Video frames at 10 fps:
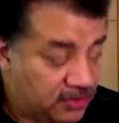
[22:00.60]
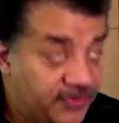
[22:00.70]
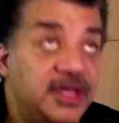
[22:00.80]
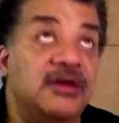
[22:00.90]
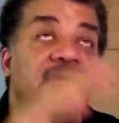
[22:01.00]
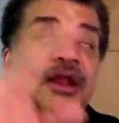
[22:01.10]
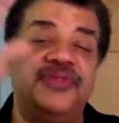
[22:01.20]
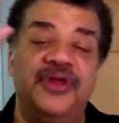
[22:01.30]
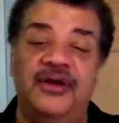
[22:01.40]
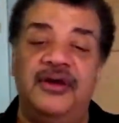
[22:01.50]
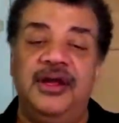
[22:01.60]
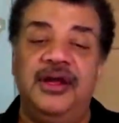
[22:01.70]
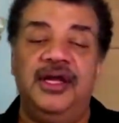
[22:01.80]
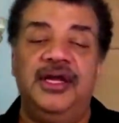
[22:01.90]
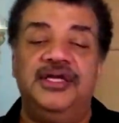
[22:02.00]
here and up there.
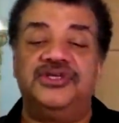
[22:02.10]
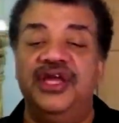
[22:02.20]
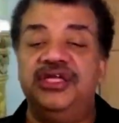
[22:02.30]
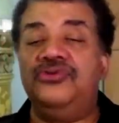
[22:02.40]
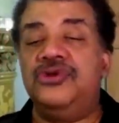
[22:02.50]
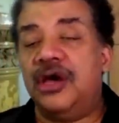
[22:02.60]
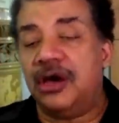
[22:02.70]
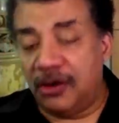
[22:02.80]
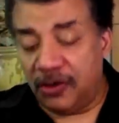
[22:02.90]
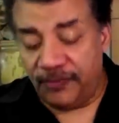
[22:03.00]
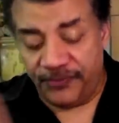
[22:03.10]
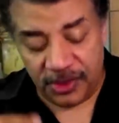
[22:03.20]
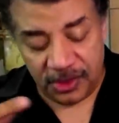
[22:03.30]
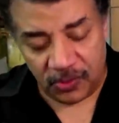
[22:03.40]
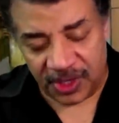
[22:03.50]
So then you know
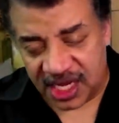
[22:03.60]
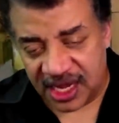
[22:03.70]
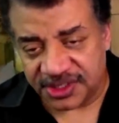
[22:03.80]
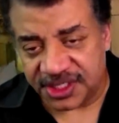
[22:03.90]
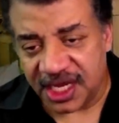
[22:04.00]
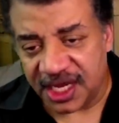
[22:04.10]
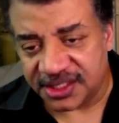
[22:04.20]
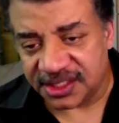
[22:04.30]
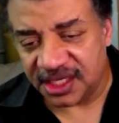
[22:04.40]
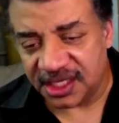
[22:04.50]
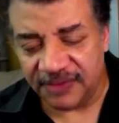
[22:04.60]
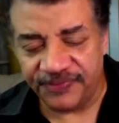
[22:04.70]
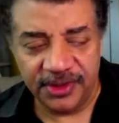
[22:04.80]
what counts as the